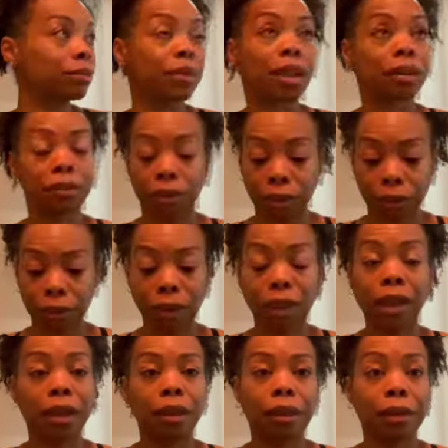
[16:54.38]
I don't know. The
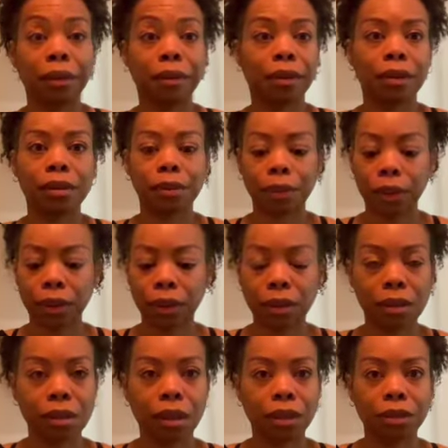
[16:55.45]
light in here, it is what it
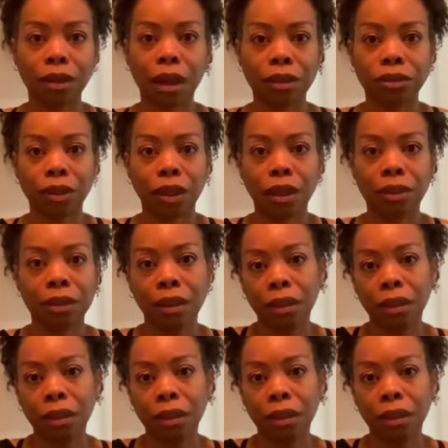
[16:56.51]
is. I tried.